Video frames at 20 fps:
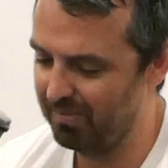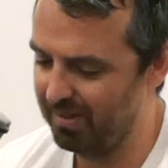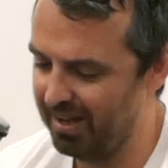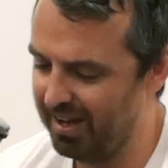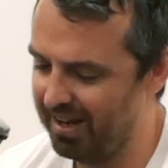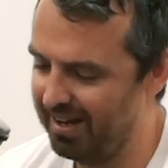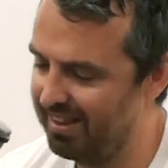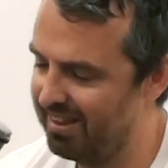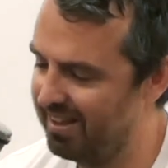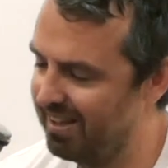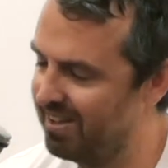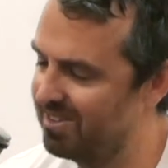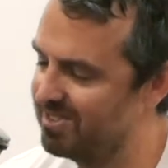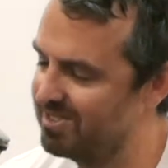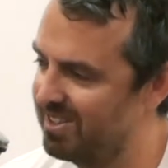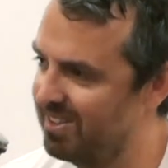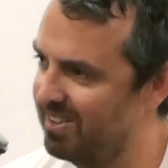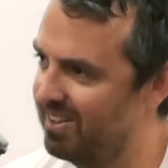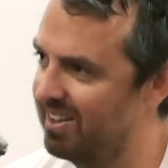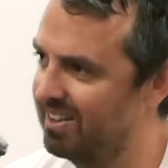Anything
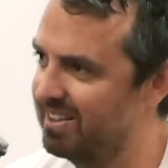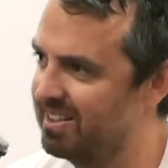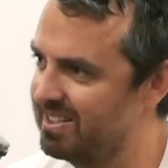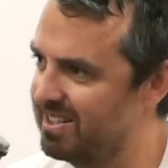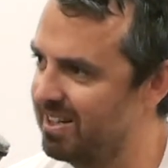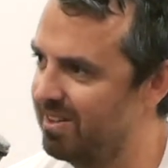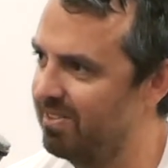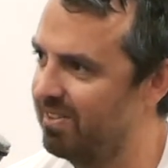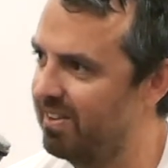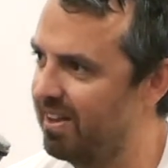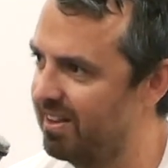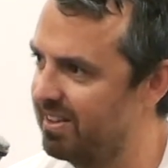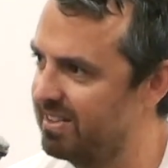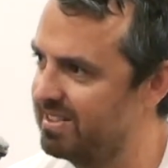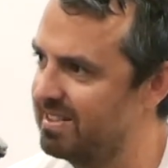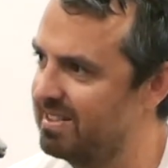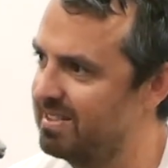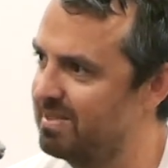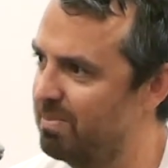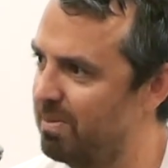else you'd like to share with our
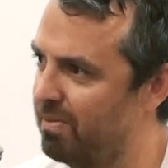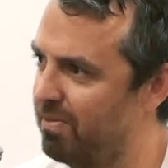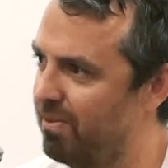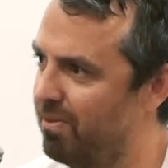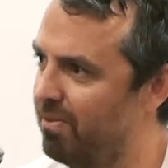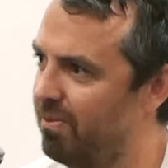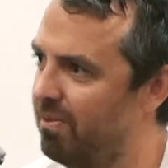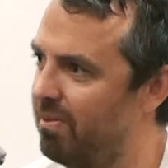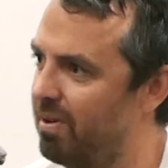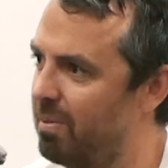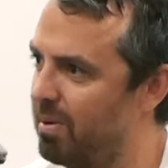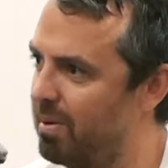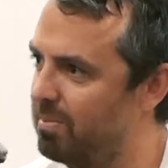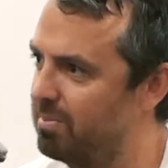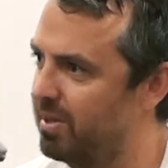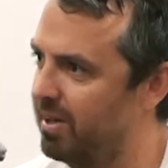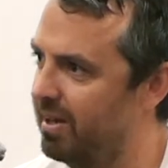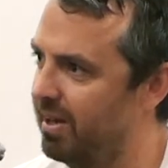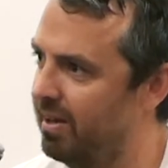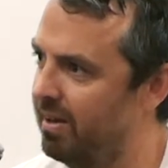listeners before we wrap up
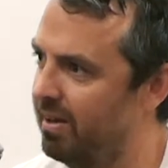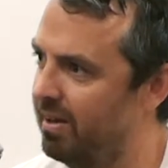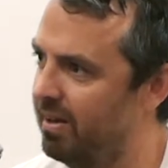today?